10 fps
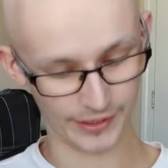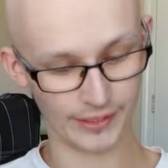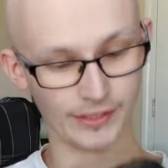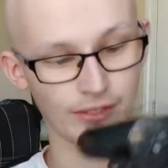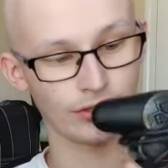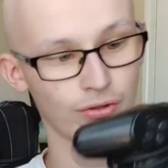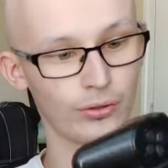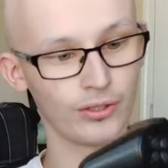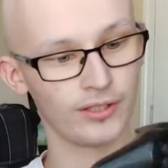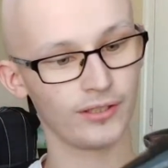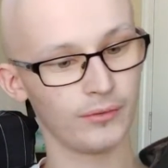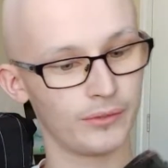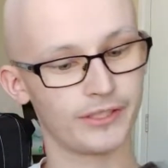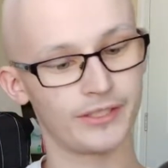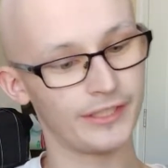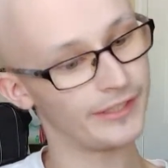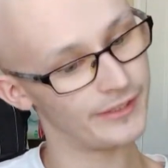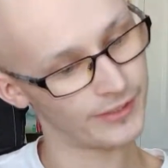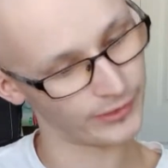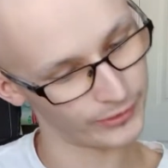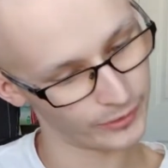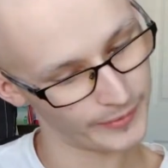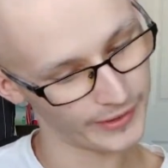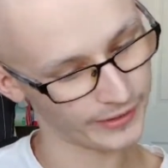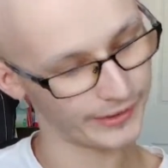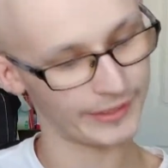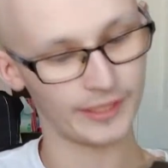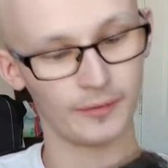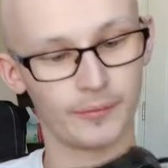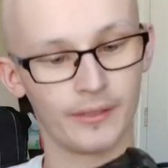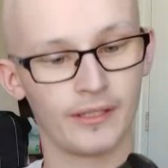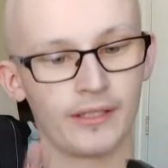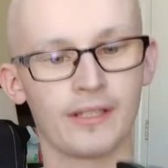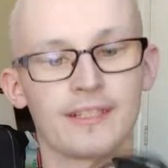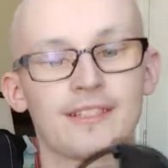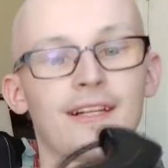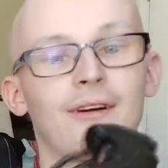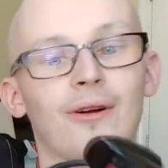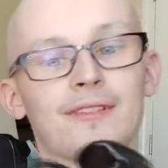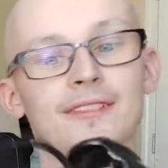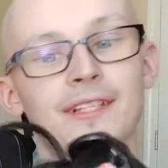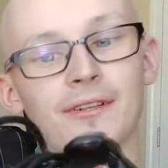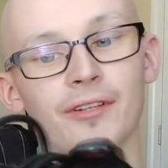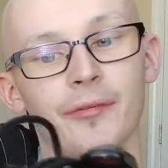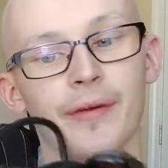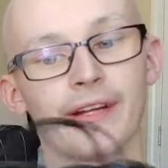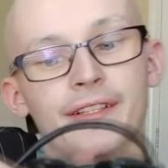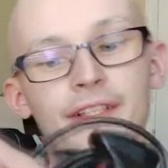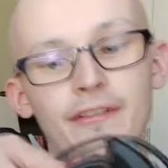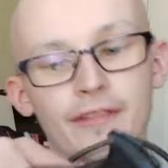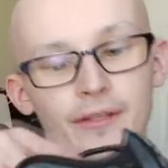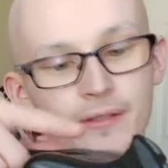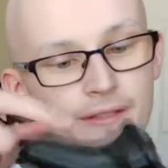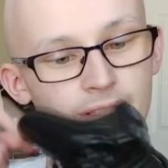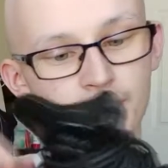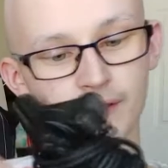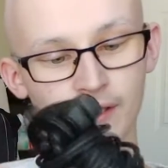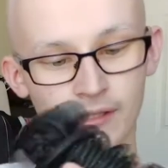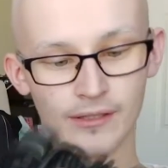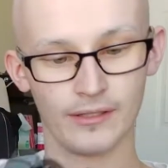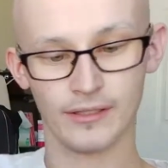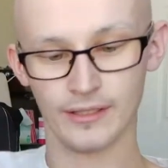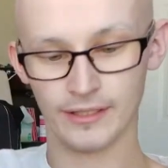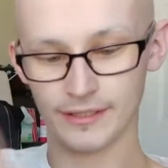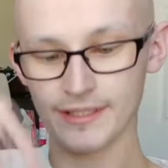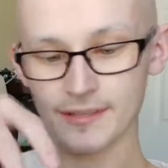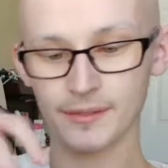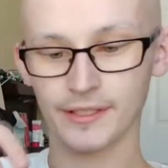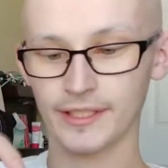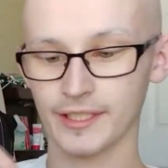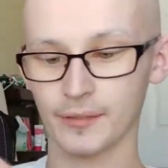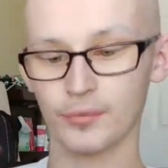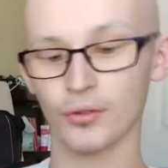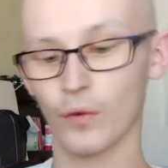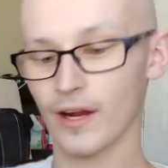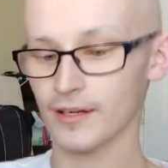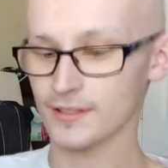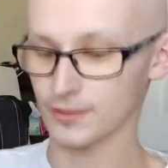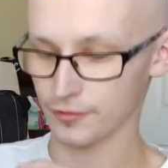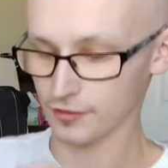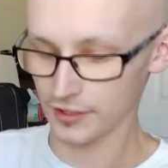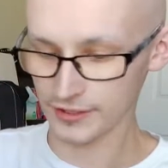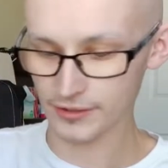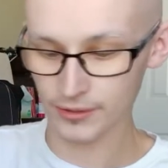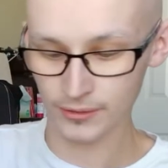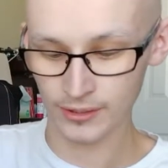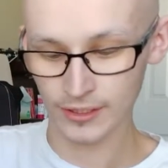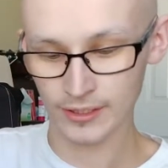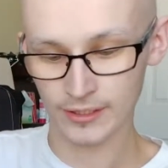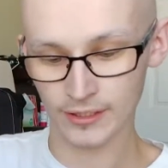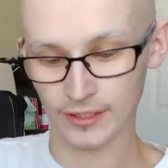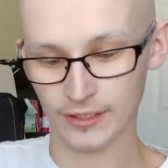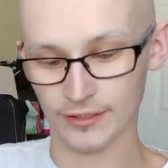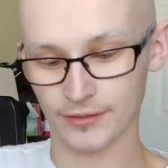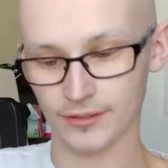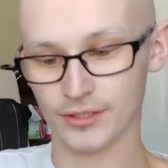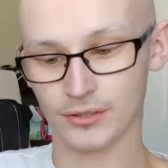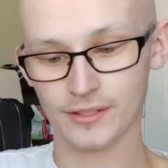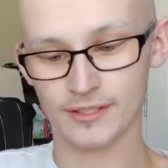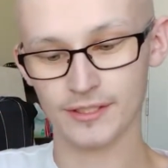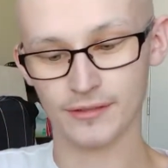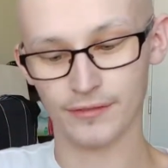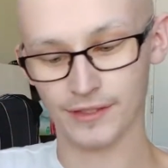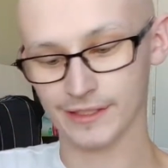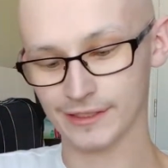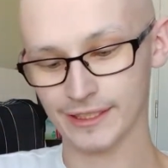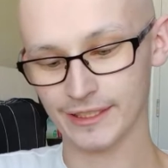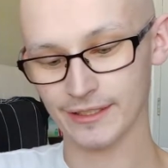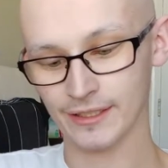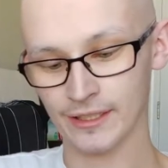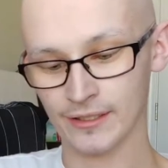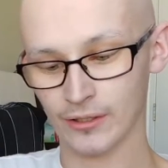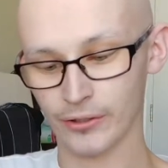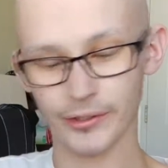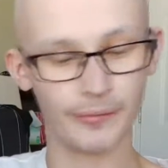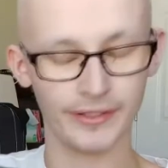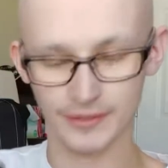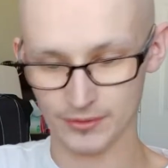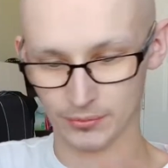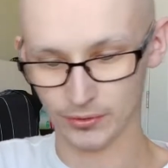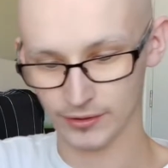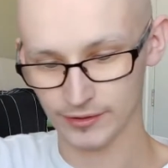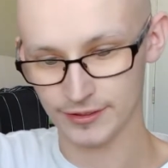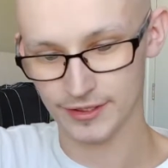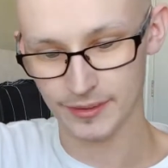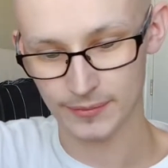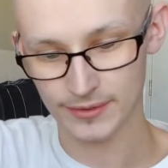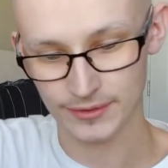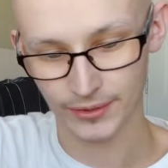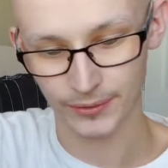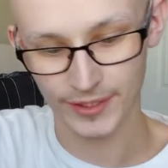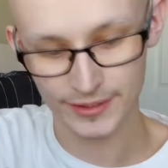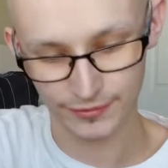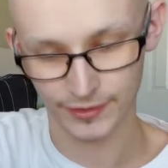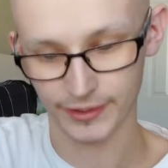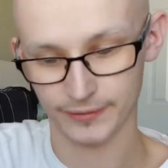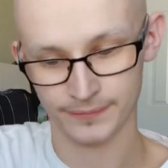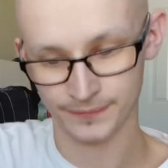a controller, which needs a little bit of cleaning up. It's got a heart sticker on the back. Didn't even notice that. It needs some cleaning up. The wire doesn't look frayed though. The joysticks are very clicky. All the buttons work, it seems, so that's fine.